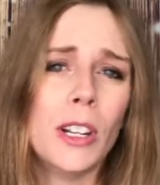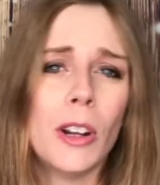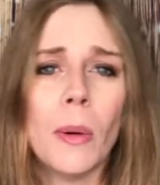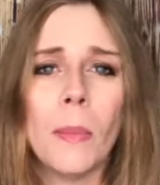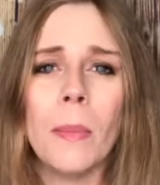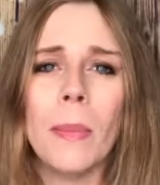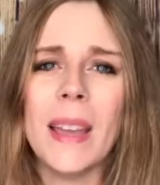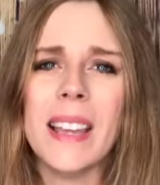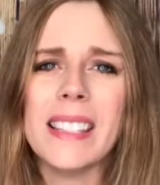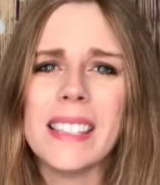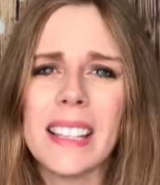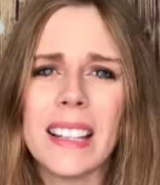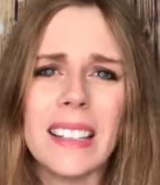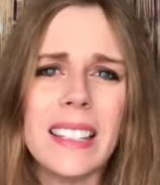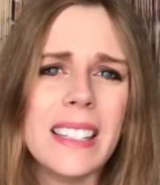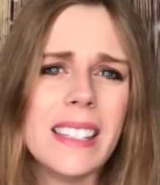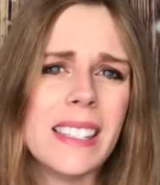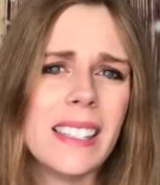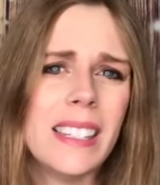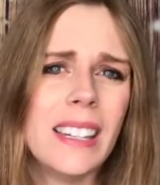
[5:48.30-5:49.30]
basically
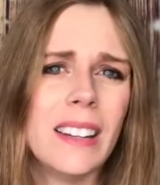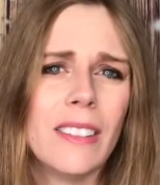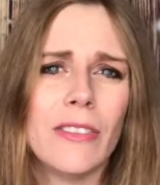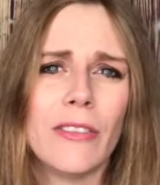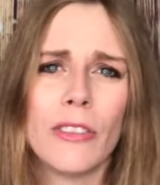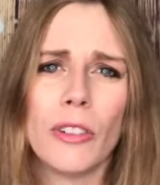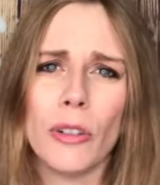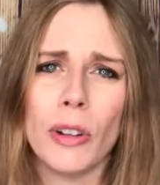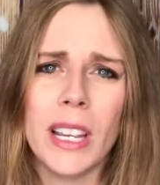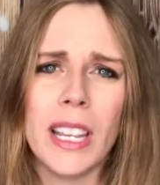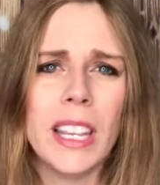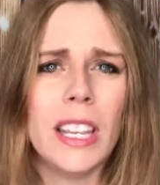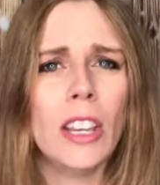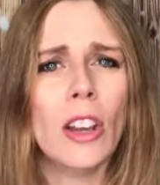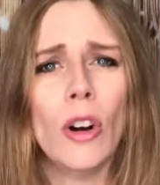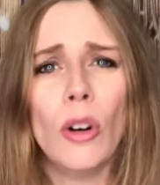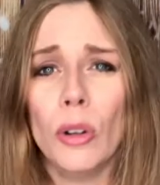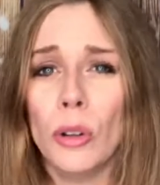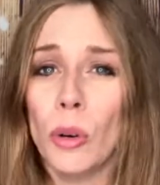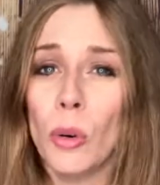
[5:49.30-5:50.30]
stiff, creaky,
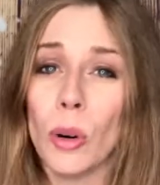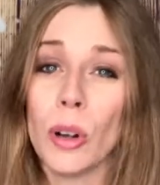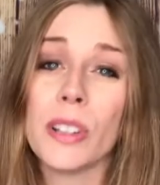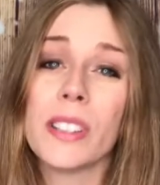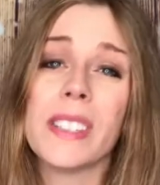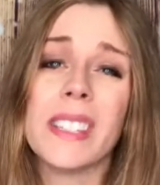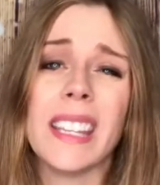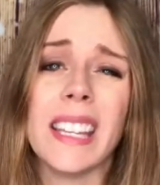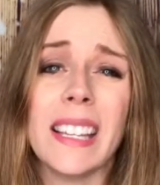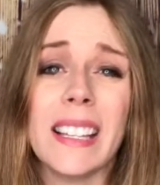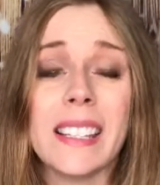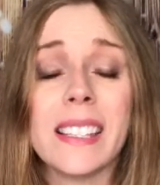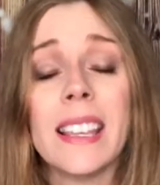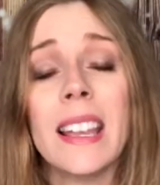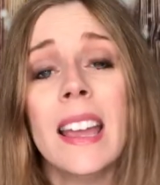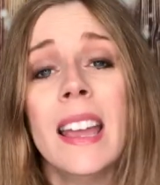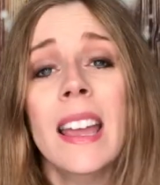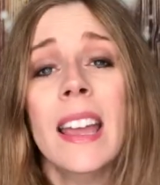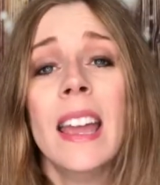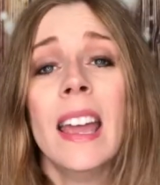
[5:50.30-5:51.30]
old horse things.
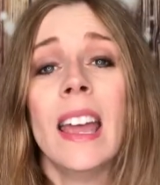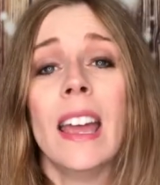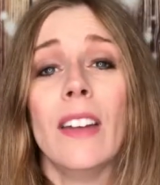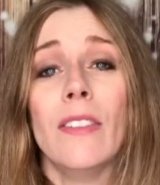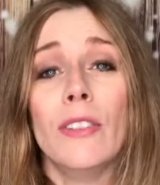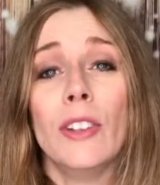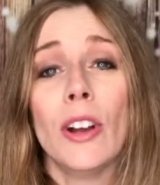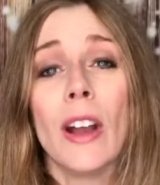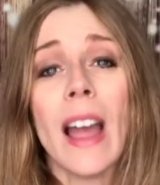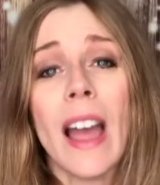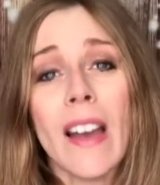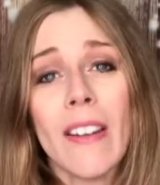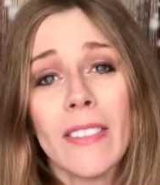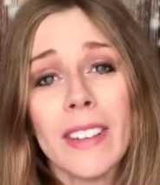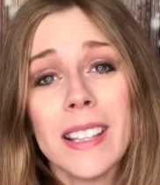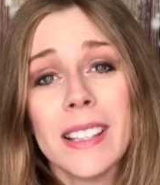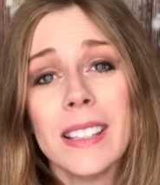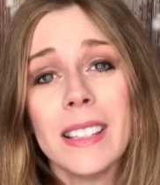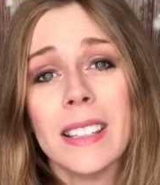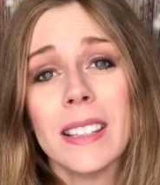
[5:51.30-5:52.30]
If you're
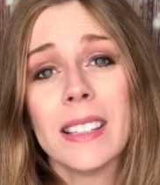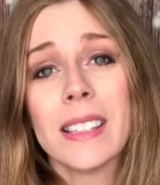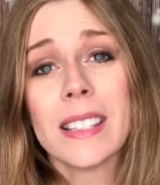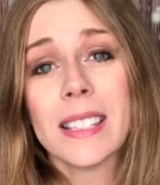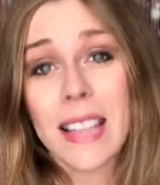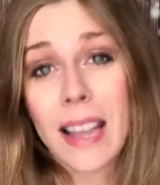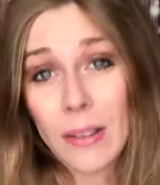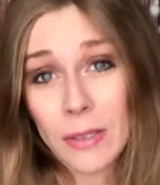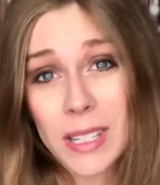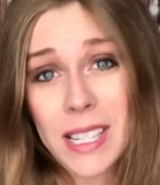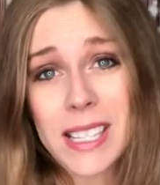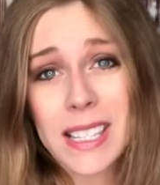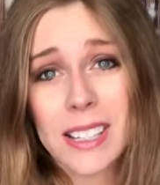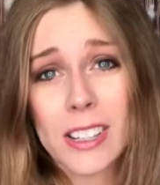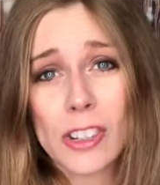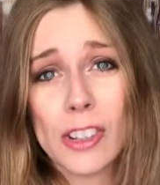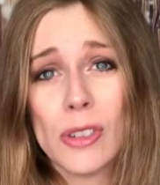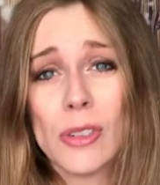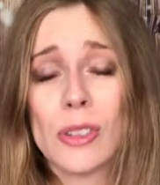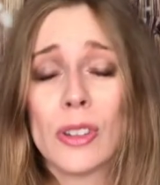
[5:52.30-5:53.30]
having soundness
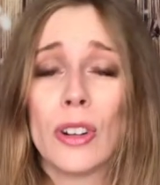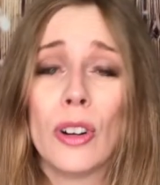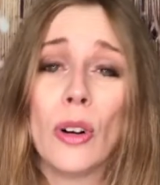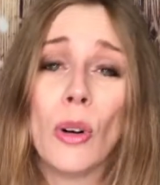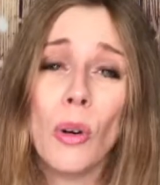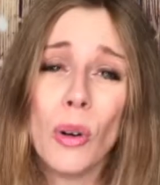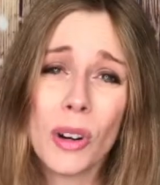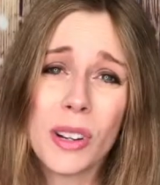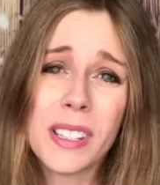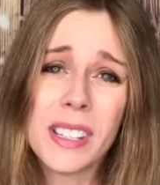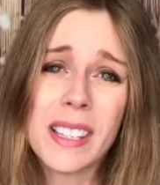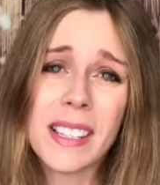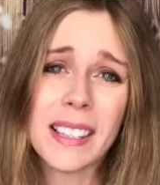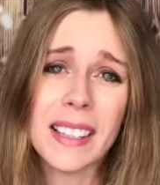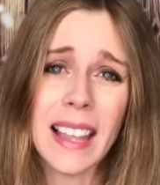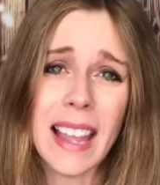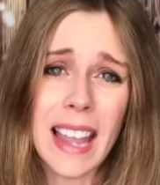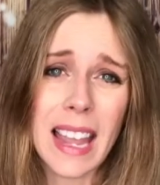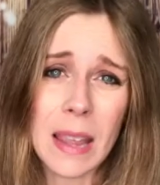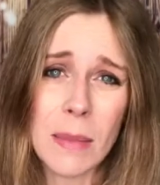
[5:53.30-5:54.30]
issues or your horse is
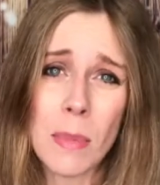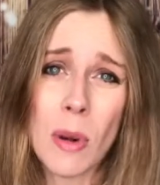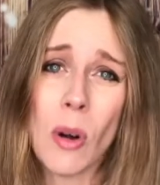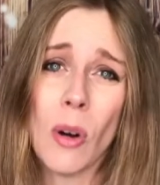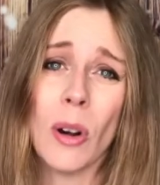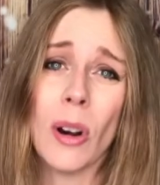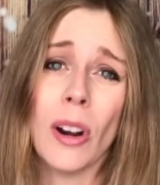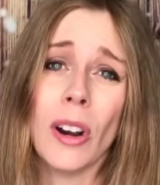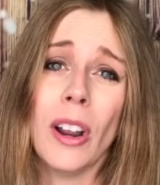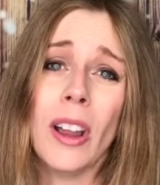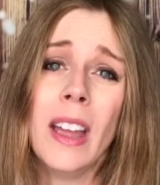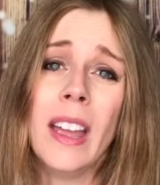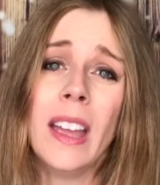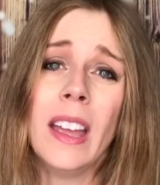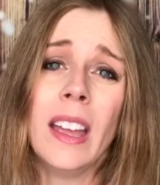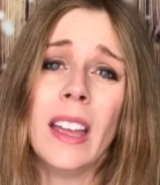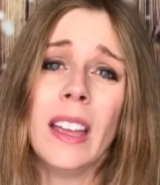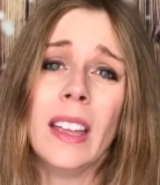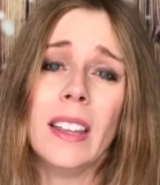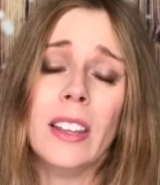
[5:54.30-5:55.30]
lame or,
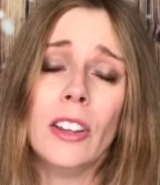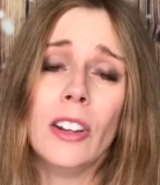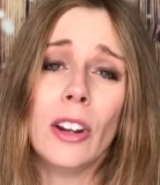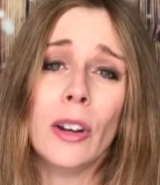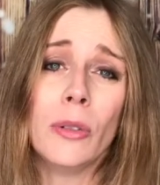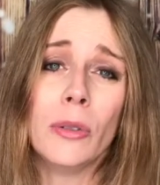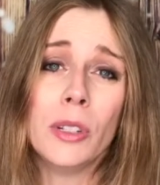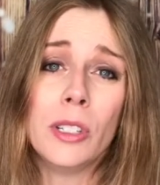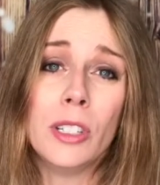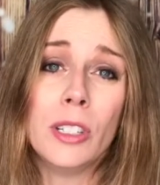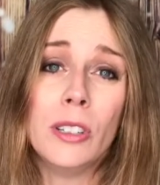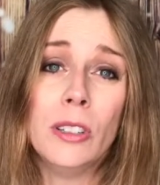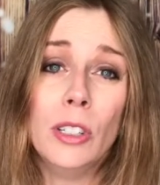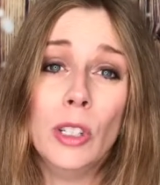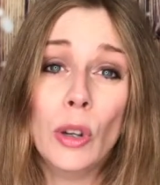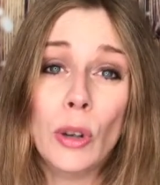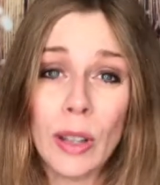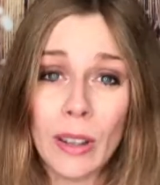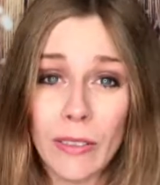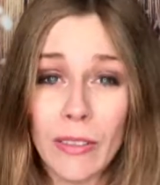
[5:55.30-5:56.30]
you
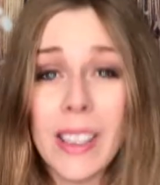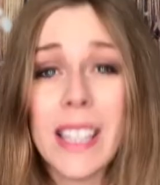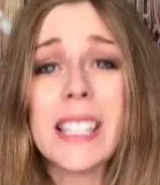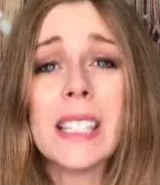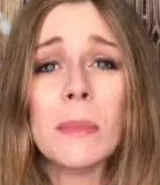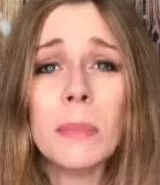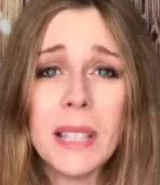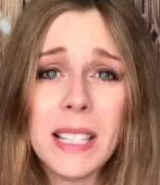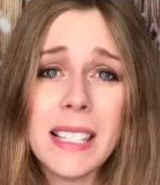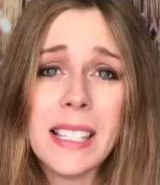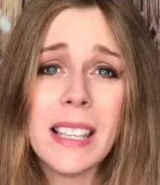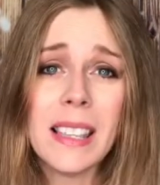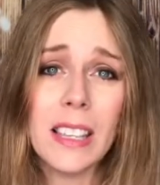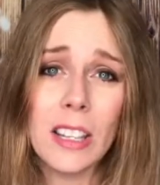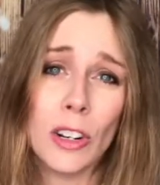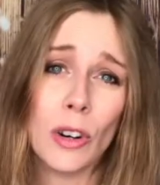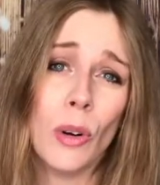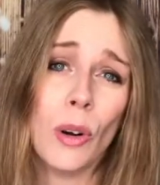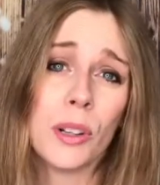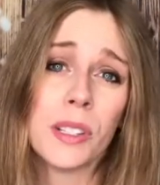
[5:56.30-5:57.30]
can visibly see that
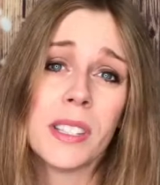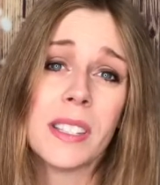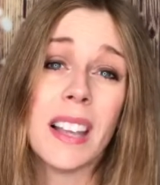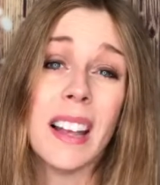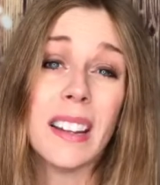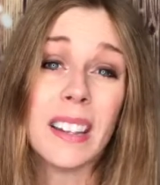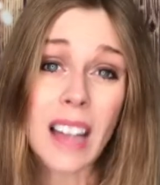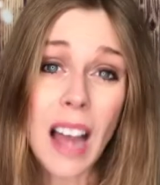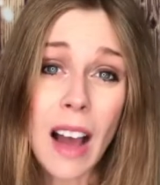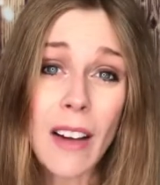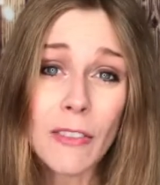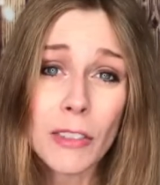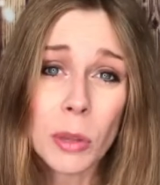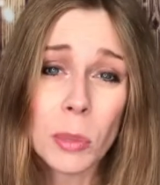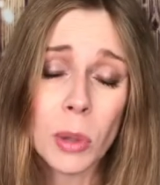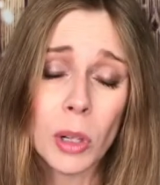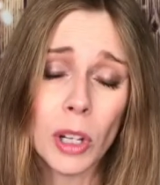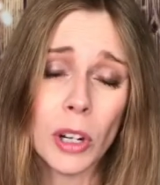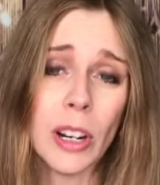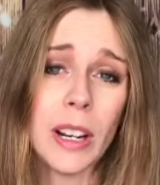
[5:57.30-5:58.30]
your horse is
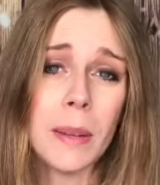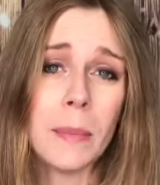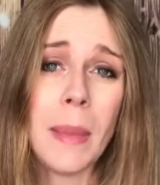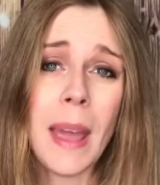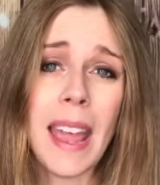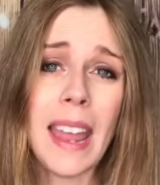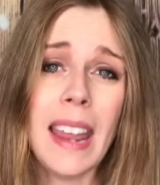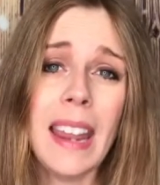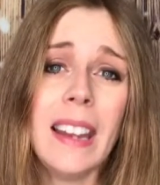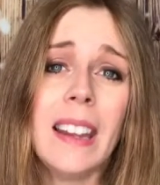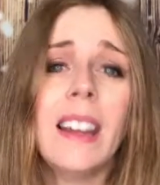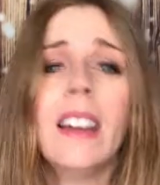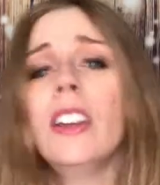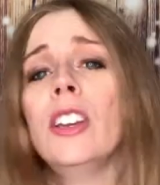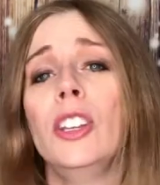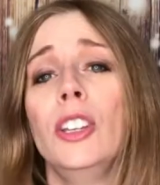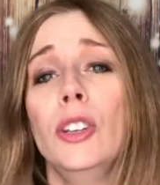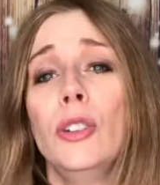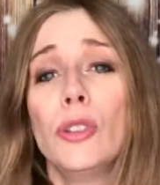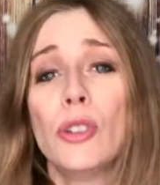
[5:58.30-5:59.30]
uncomfortable or in pain,
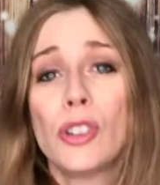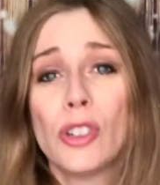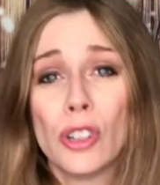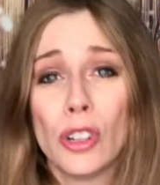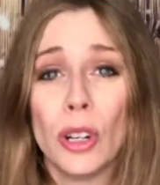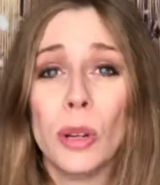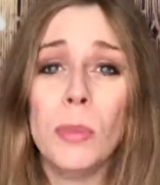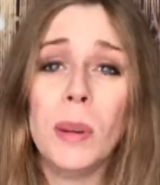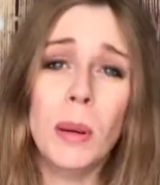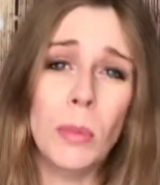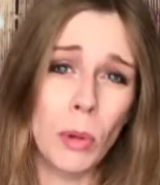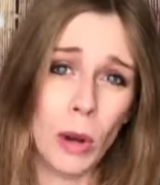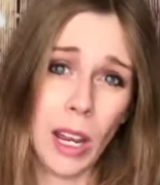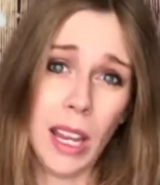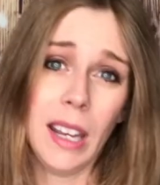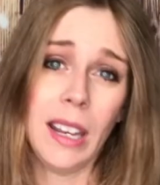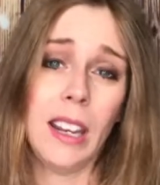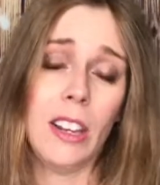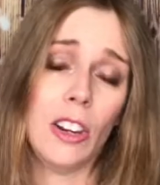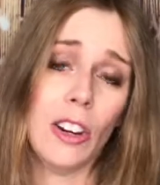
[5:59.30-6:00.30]
you should be
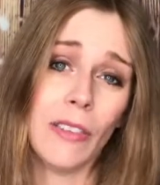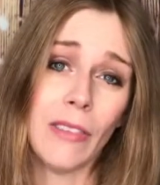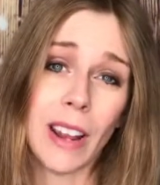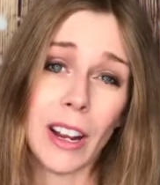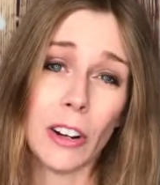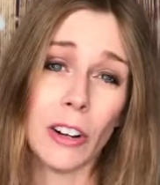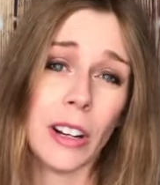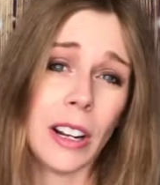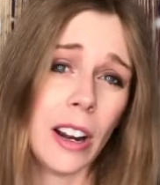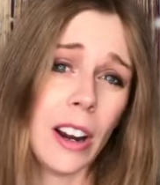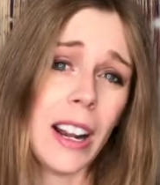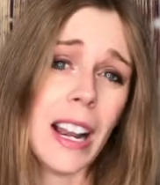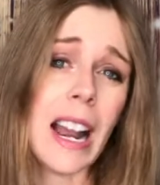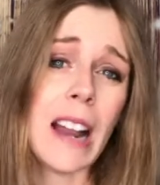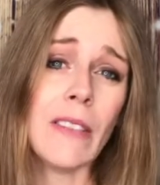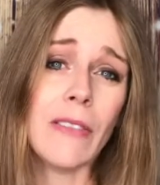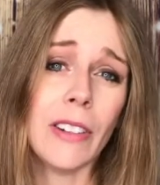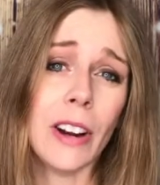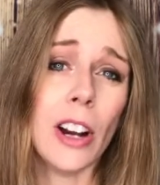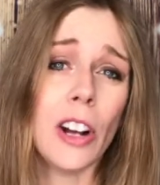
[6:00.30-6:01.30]
bringing in your veterinarian and
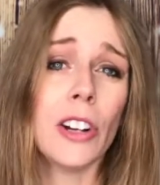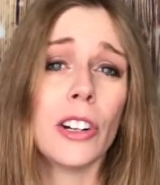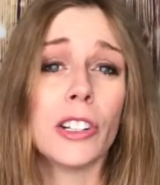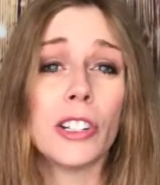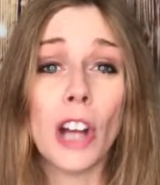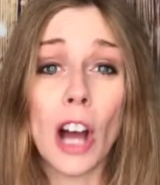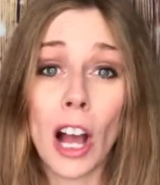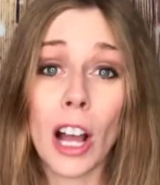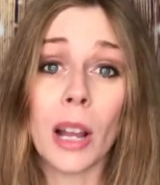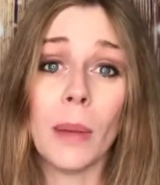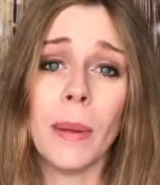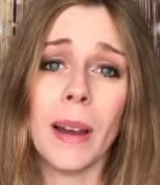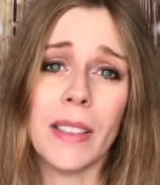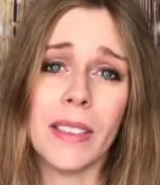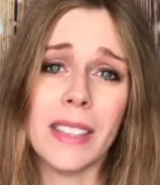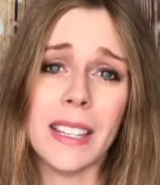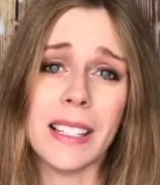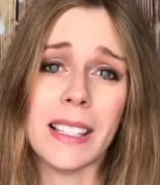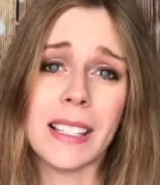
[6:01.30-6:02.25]
farrier to talk about these